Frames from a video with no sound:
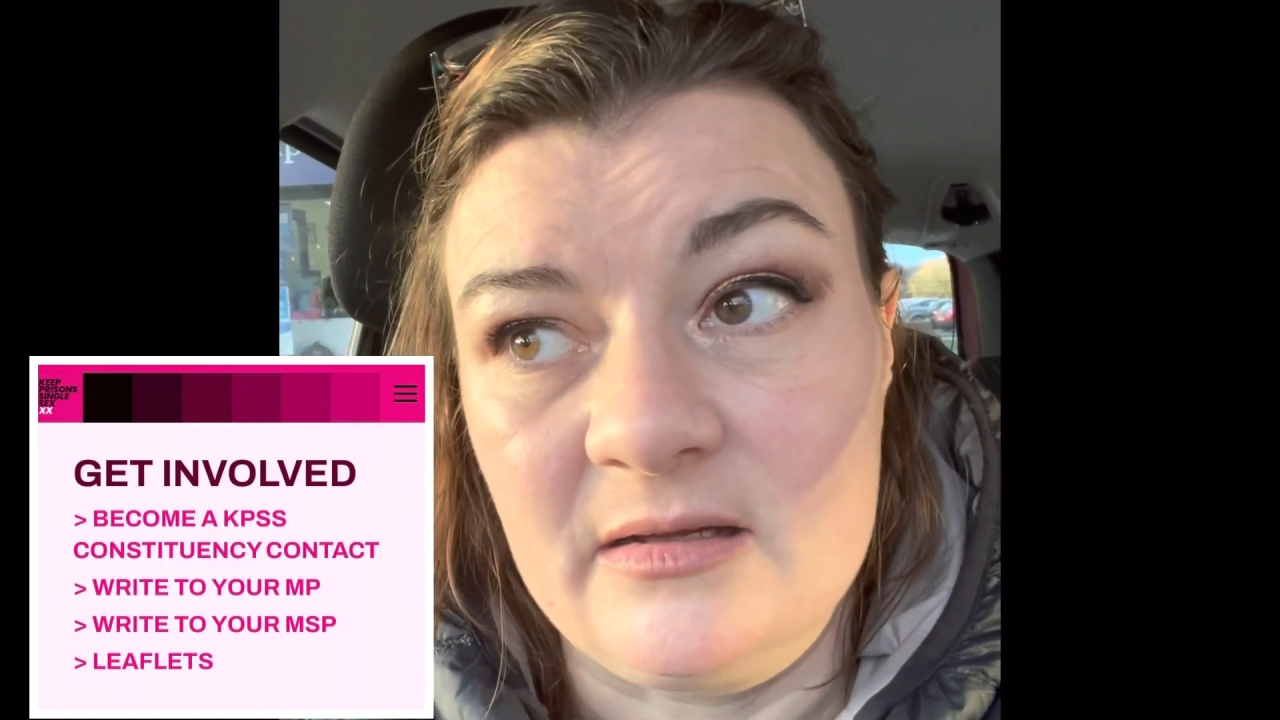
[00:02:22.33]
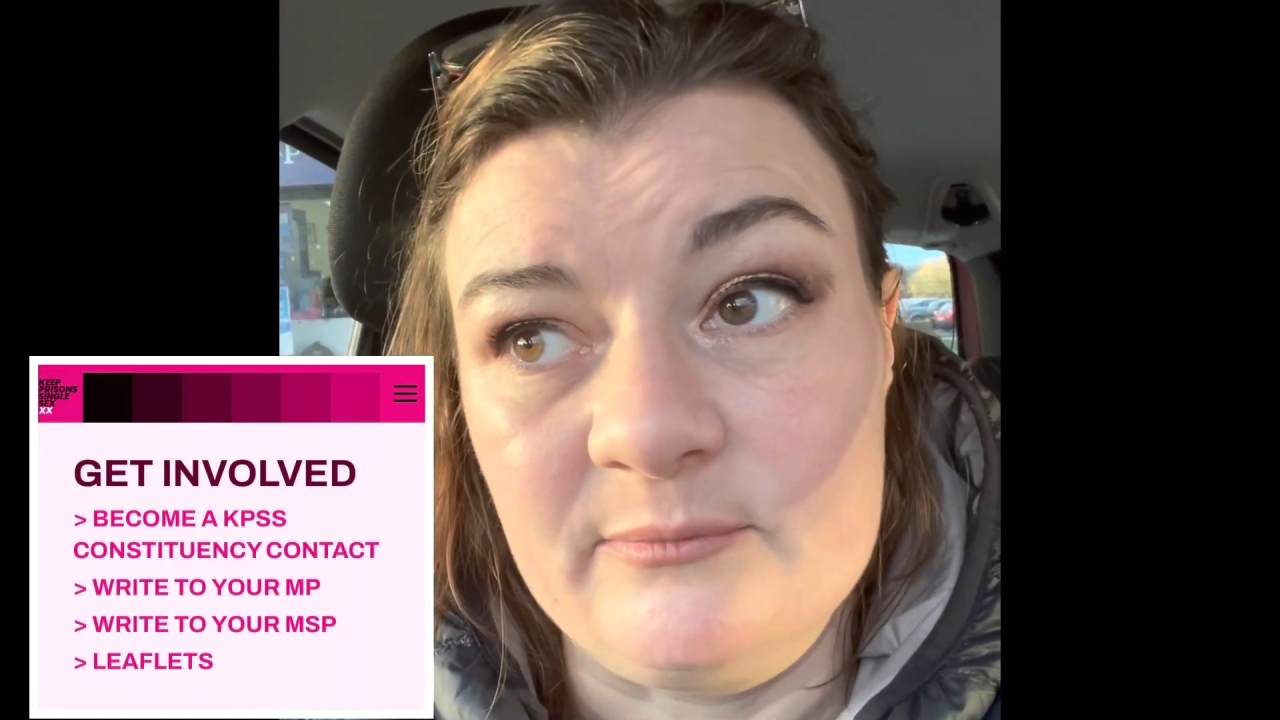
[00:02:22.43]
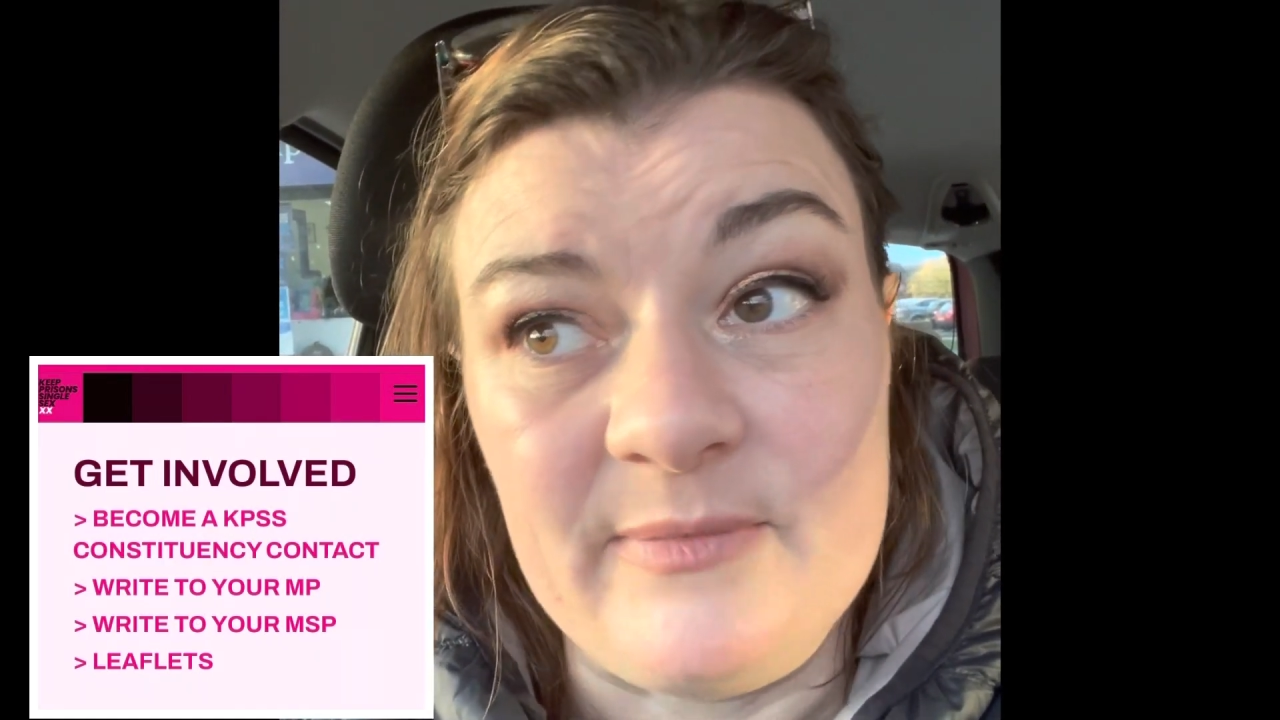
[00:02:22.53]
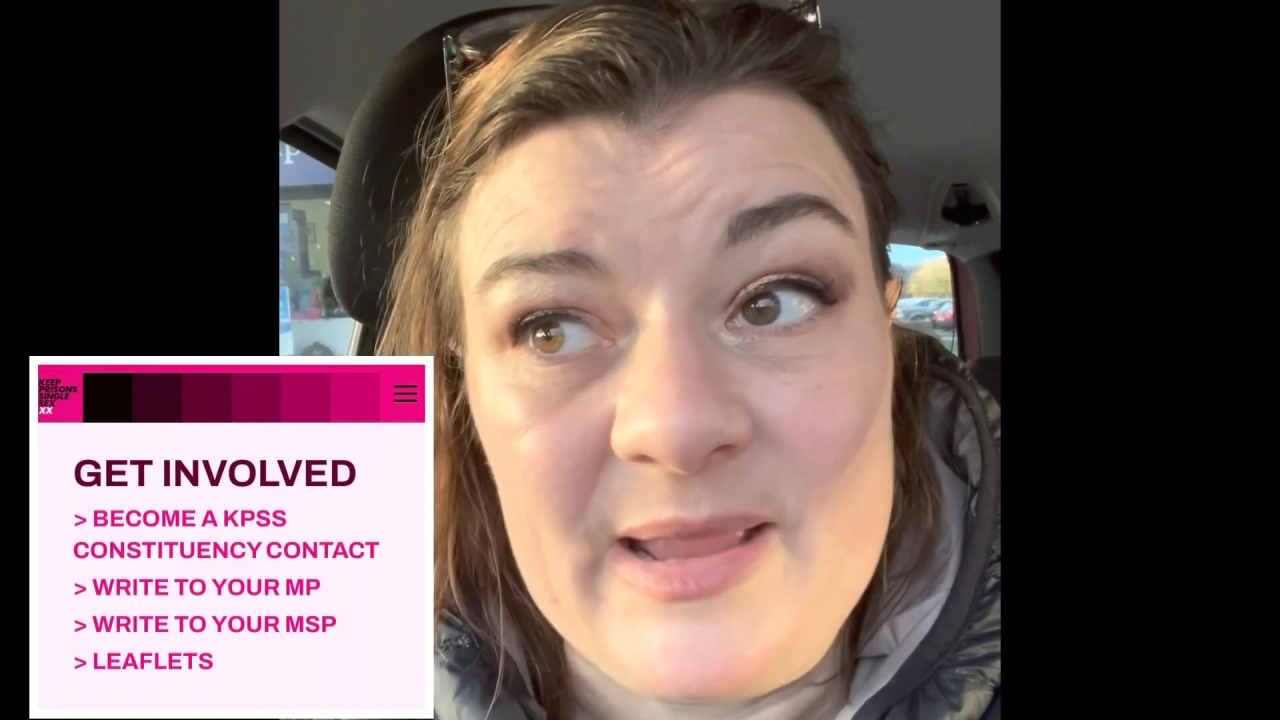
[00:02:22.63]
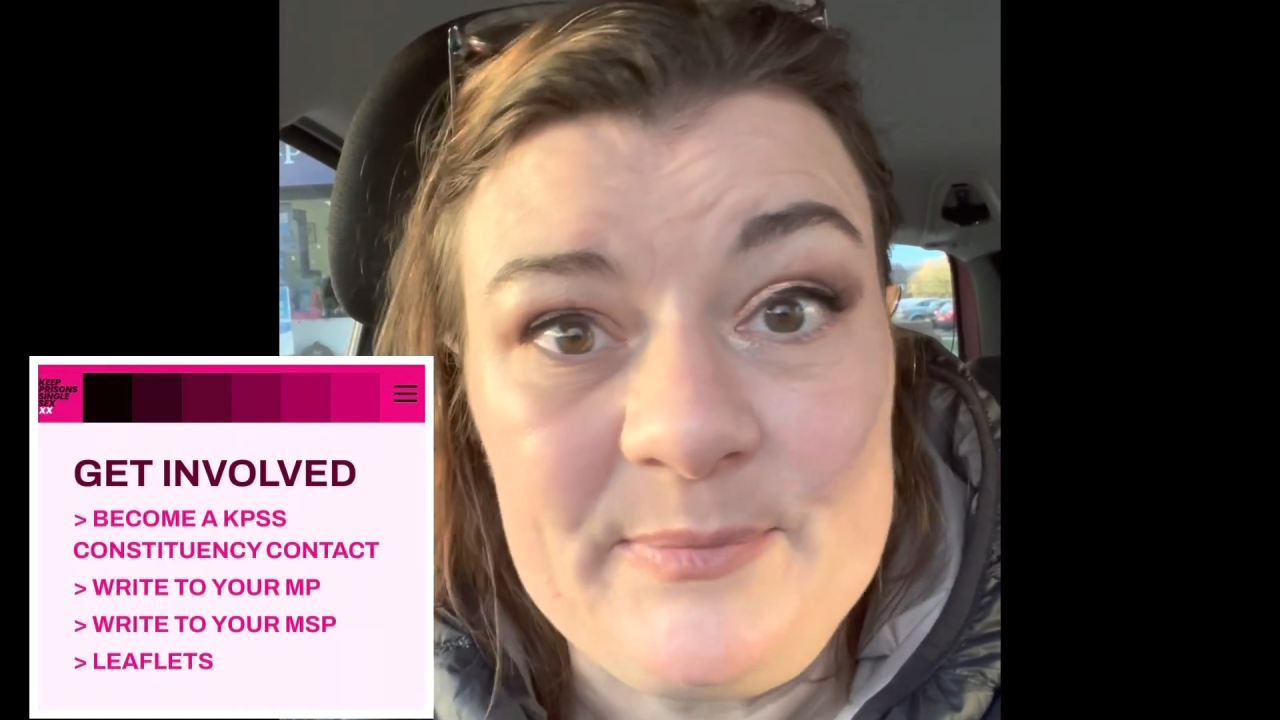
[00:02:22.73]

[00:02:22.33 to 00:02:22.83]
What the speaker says: met